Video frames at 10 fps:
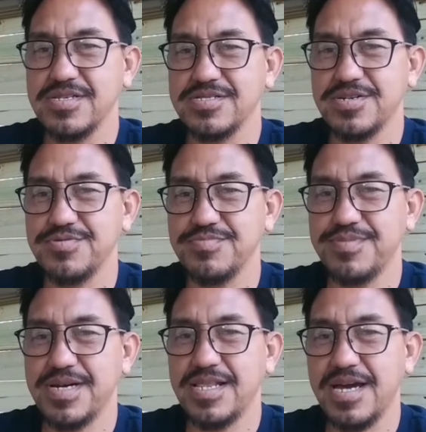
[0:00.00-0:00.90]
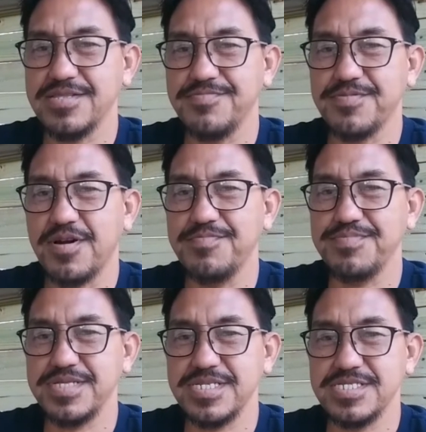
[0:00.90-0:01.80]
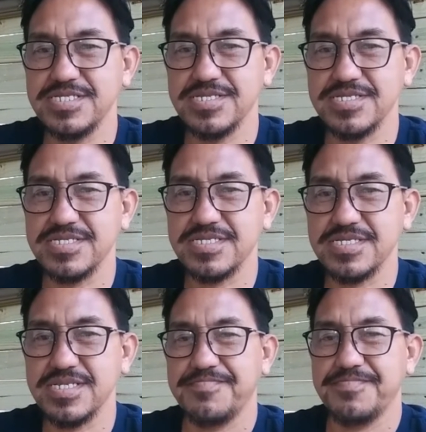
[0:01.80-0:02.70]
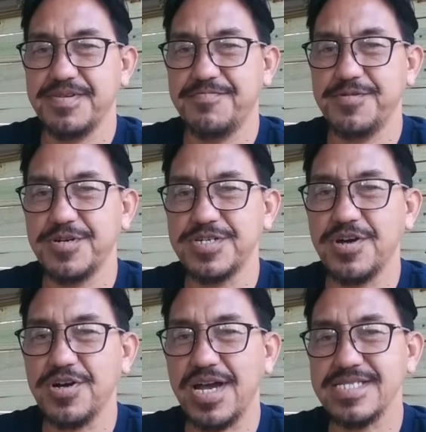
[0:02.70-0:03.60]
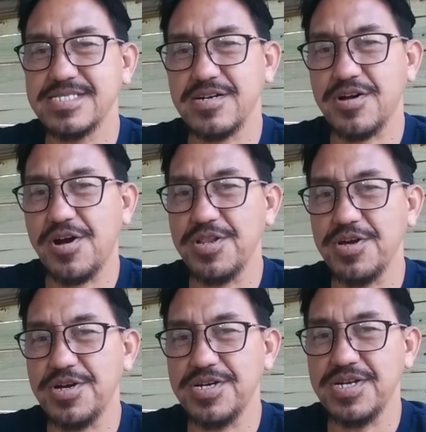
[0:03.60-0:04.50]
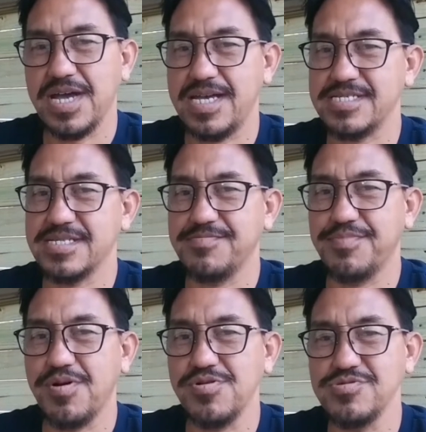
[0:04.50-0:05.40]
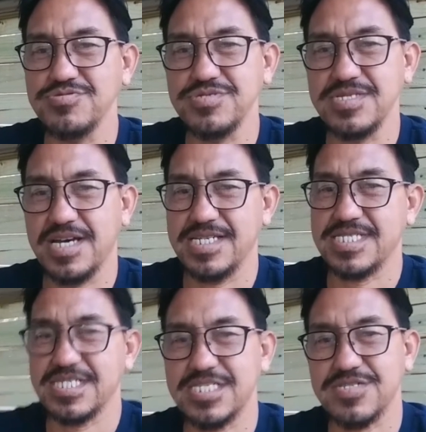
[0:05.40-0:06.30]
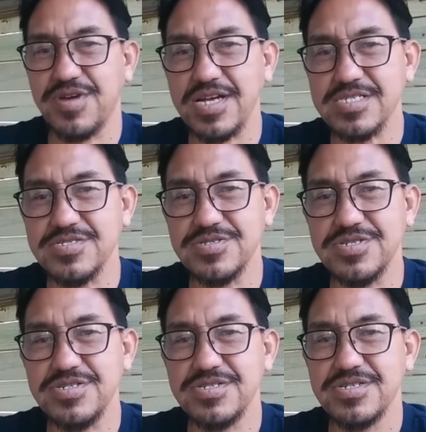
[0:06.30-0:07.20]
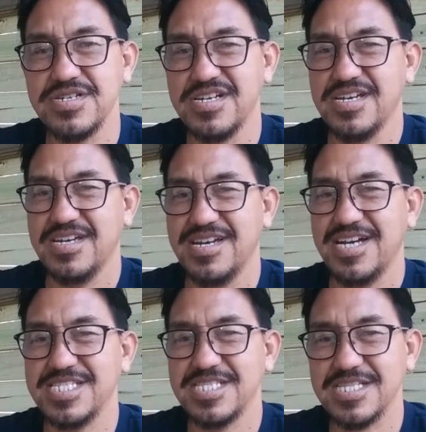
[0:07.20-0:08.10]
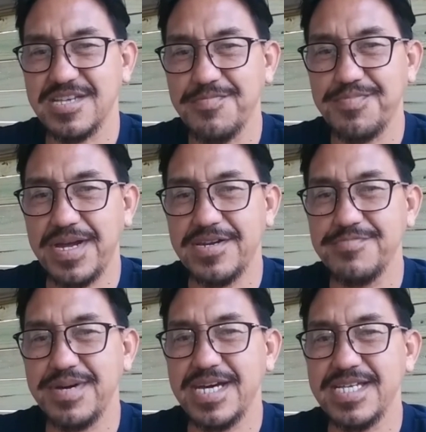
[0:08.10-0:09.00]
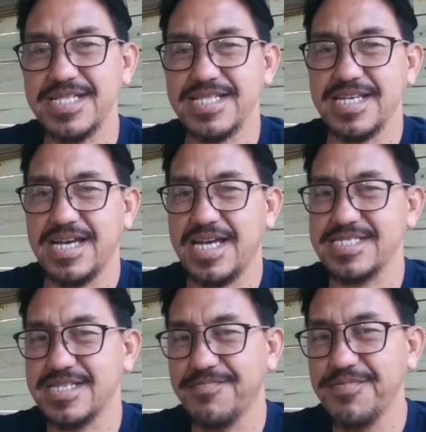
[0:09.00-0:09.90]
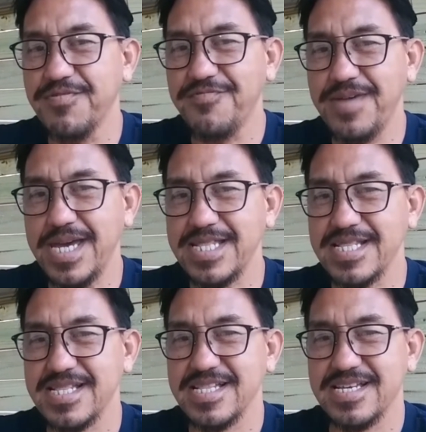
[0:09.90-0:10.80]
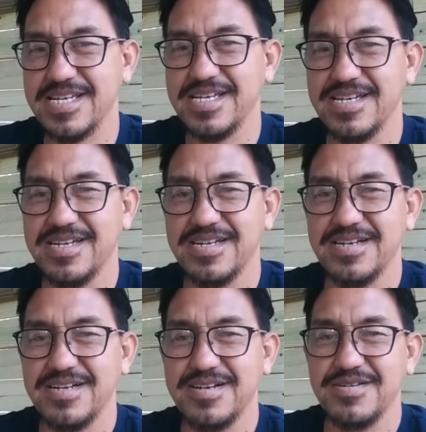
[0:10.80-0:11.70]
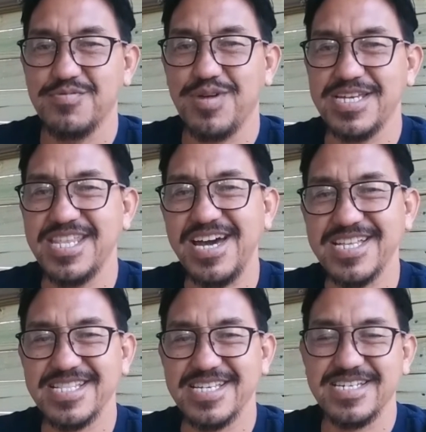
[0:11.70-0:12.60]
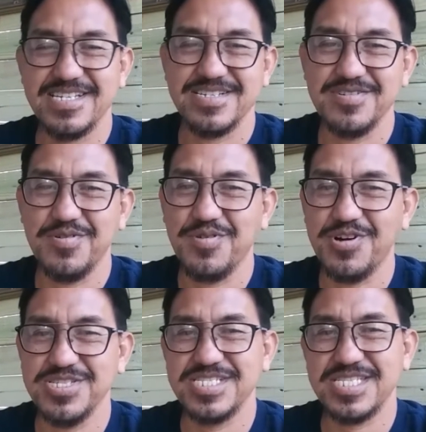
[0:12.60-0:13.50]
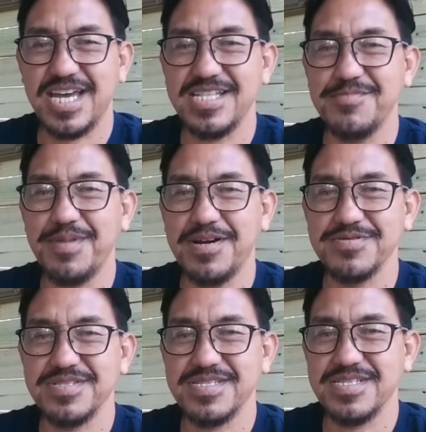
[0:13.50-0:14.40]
There will be a lot of competitions. If your dog has the color, has the bone, has the structure, has the temperament, has the movement, why not? Go on, stud him out.